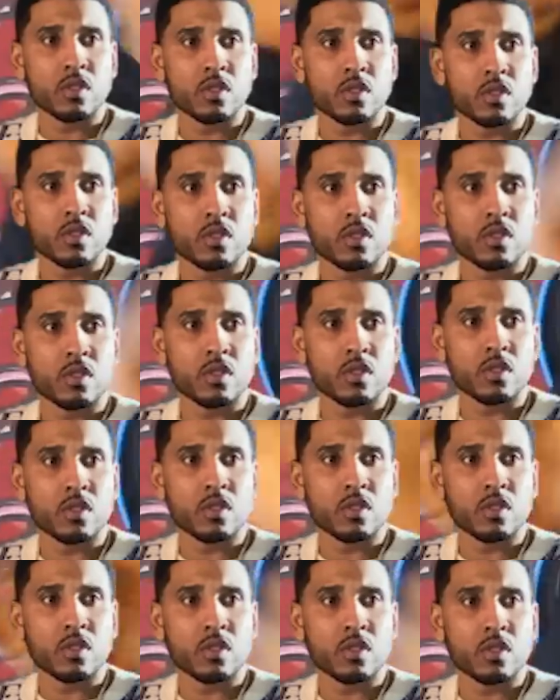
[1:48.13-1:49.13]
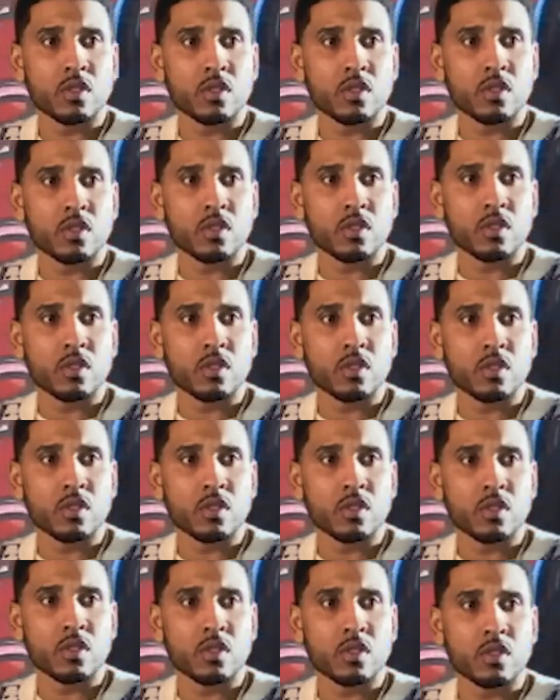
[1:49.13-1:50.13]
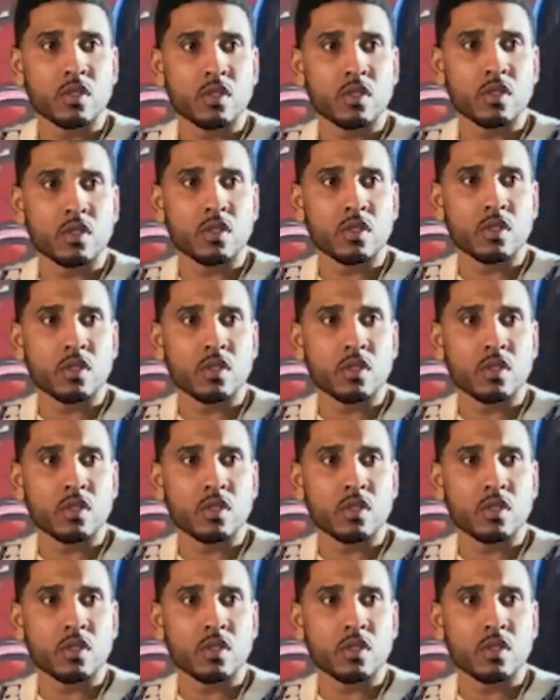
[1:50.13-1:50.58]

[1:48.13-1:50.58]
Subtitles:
The person shown says nothing.